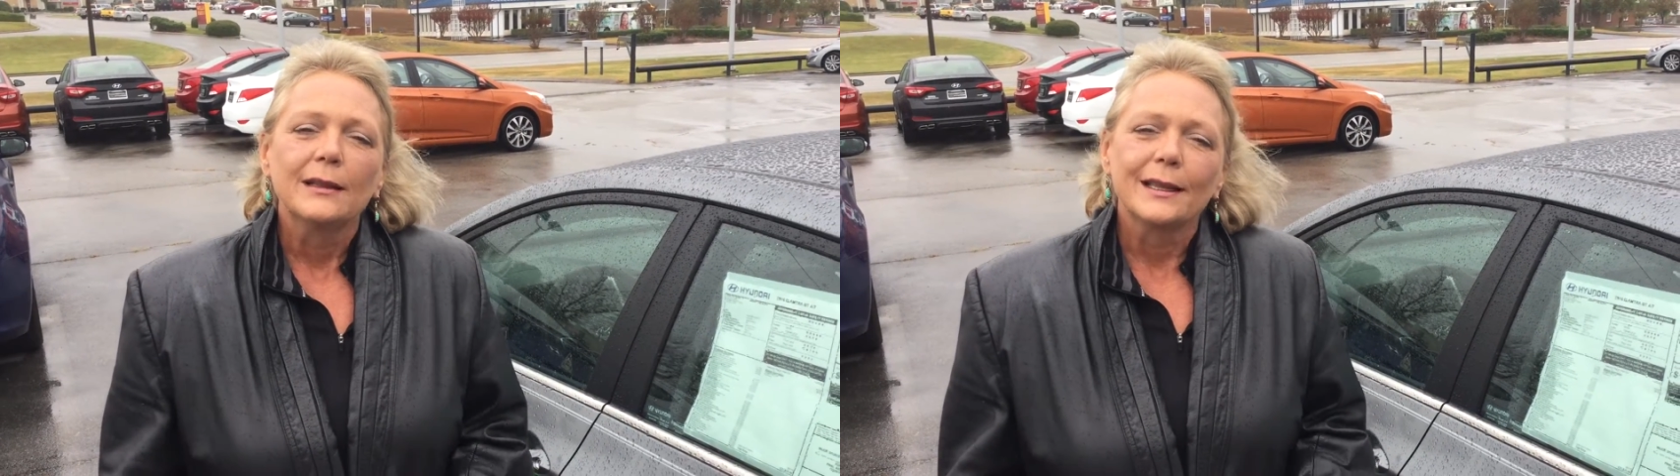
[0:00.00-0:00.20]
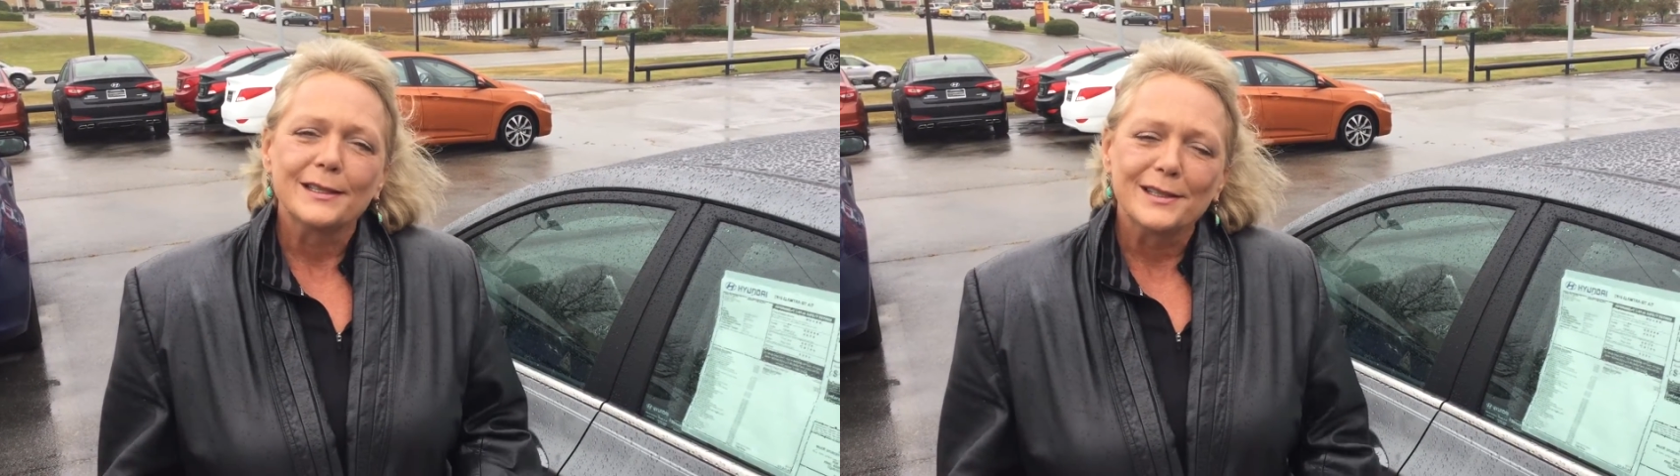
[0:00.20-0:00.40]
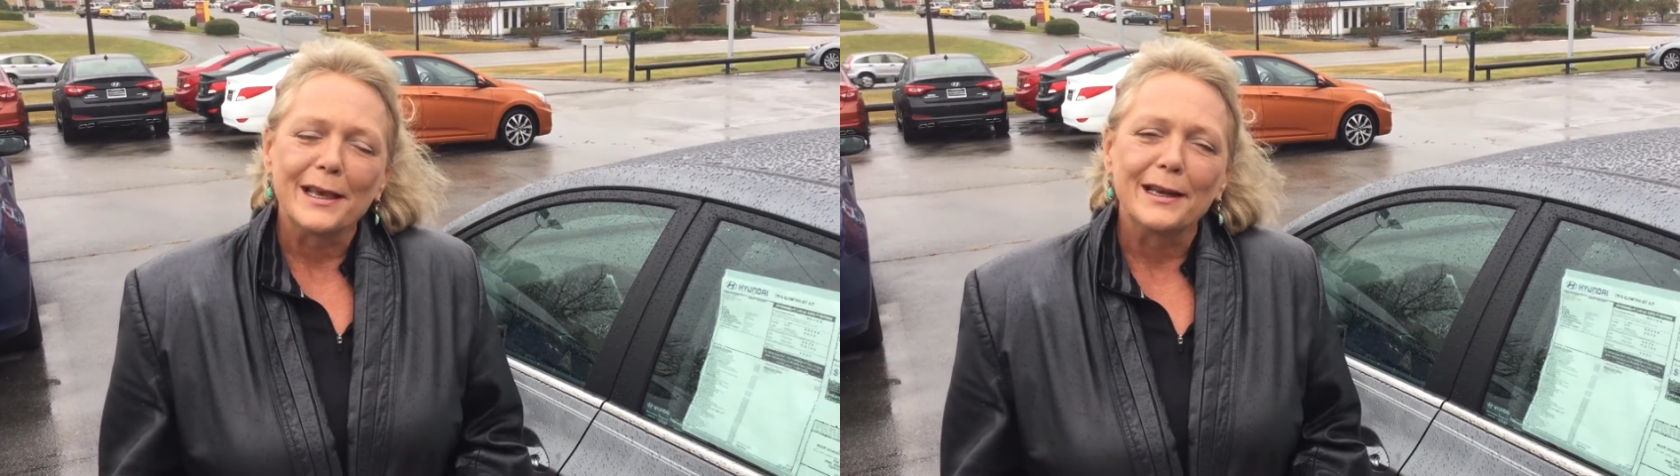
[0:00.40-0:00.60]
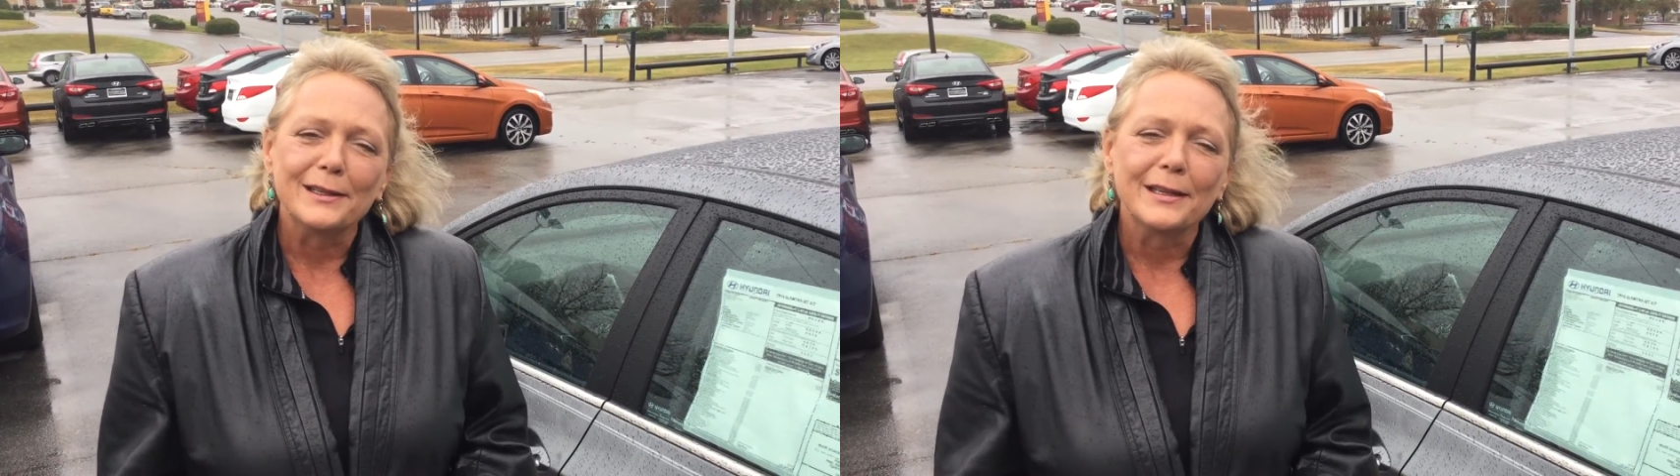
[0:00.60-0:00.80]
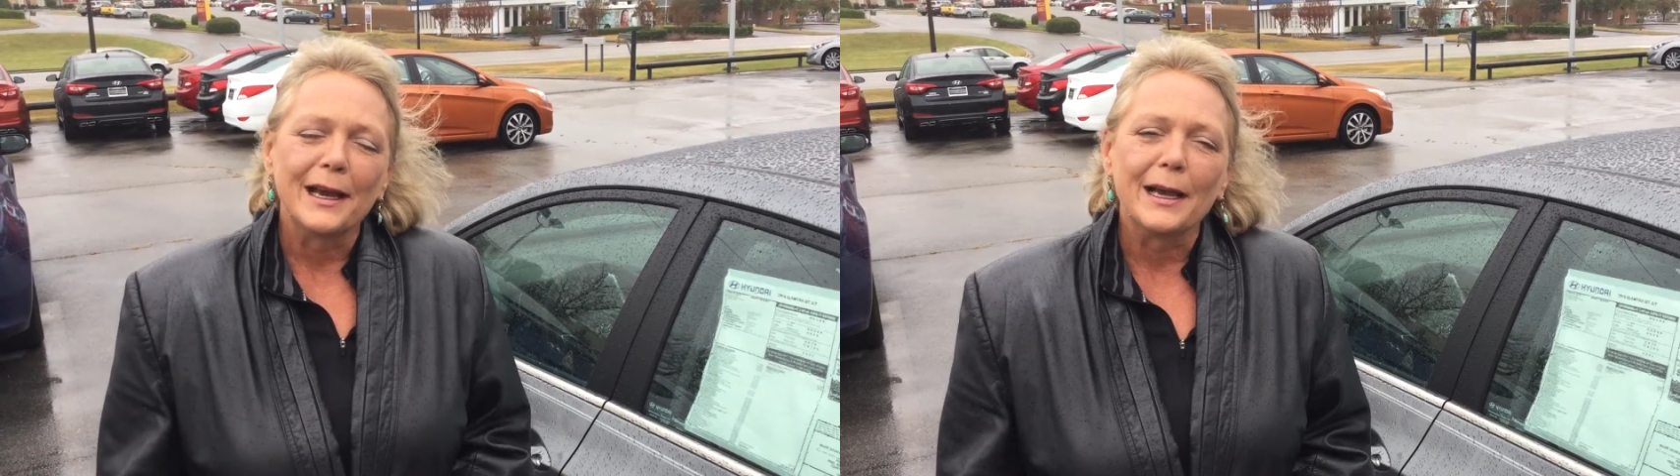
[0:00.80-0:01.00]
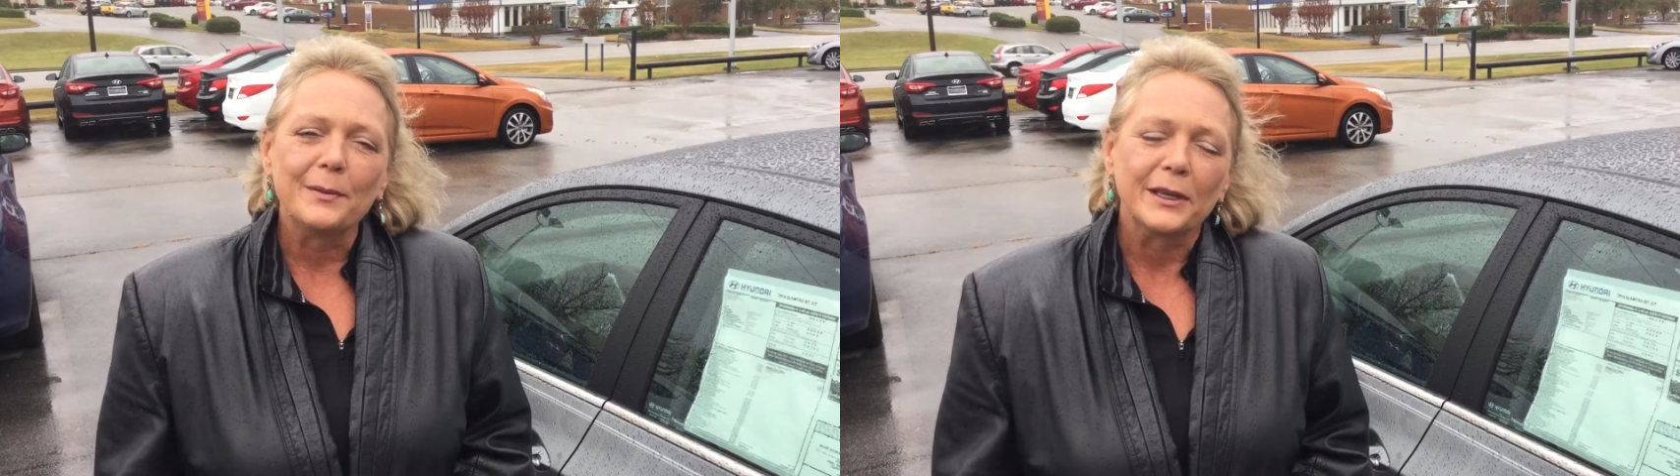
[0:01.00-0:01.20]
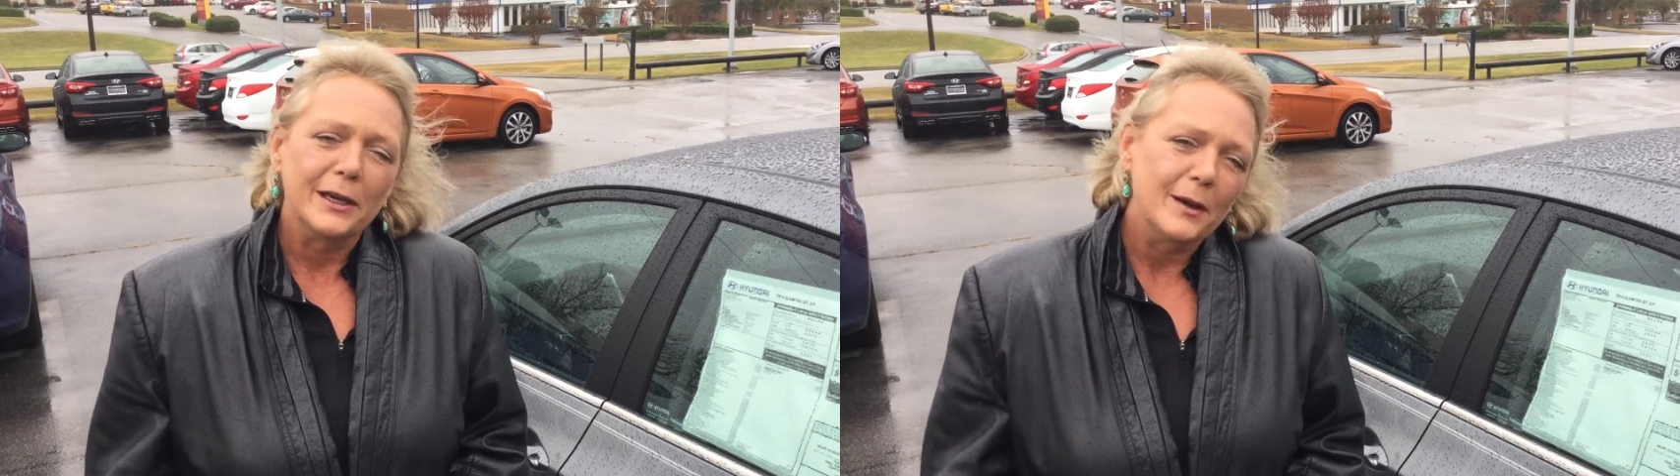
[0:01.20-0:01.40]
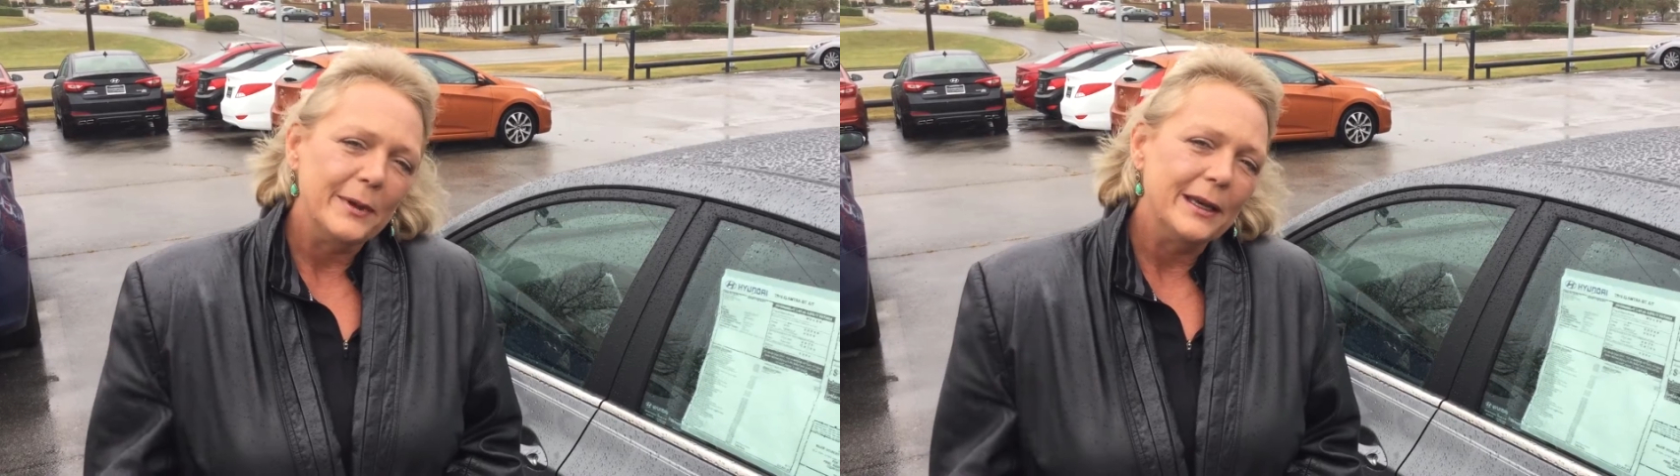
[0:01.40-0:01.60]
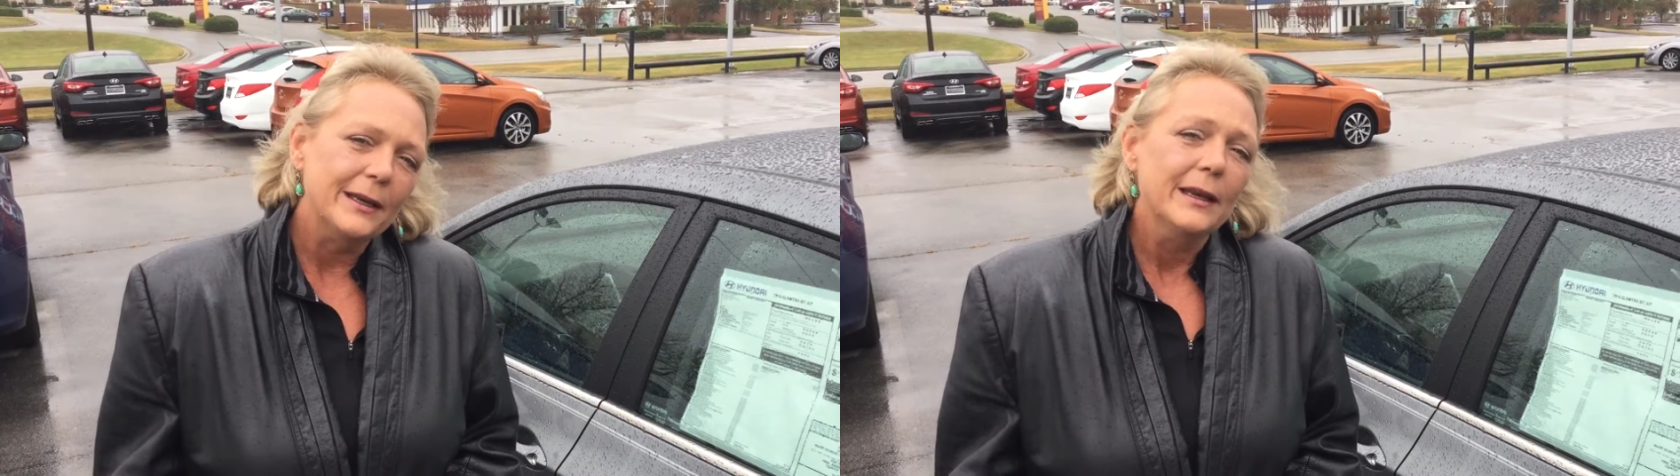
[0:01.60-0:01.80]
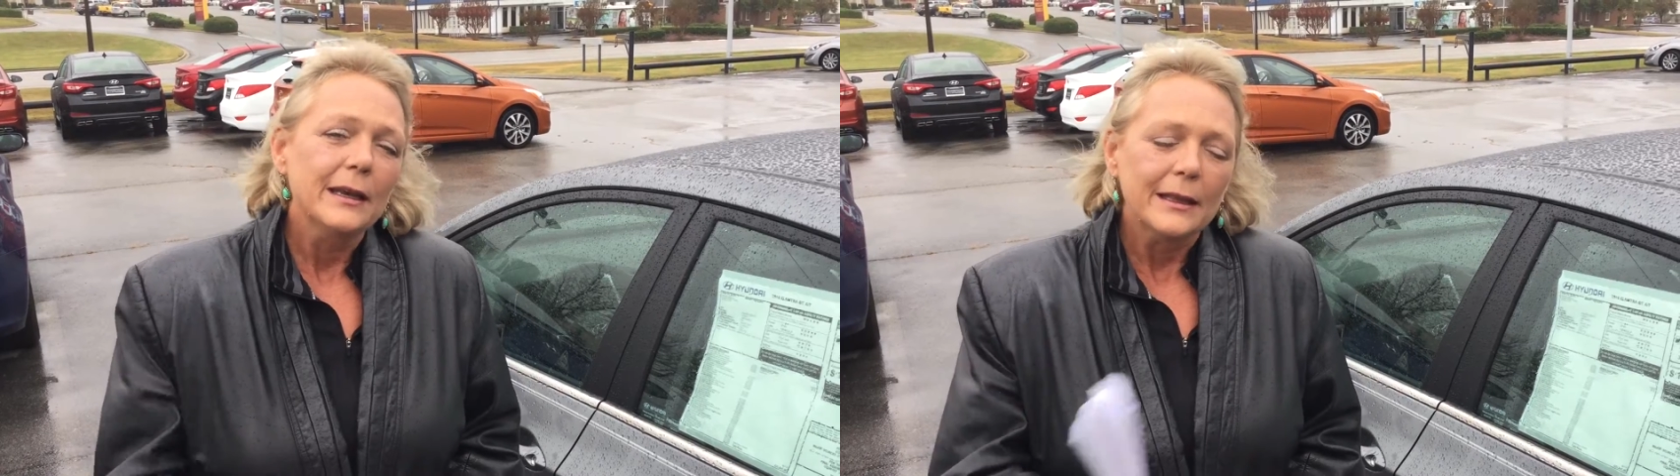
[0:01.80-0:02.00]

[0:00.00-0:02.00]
Let's set a time to come in.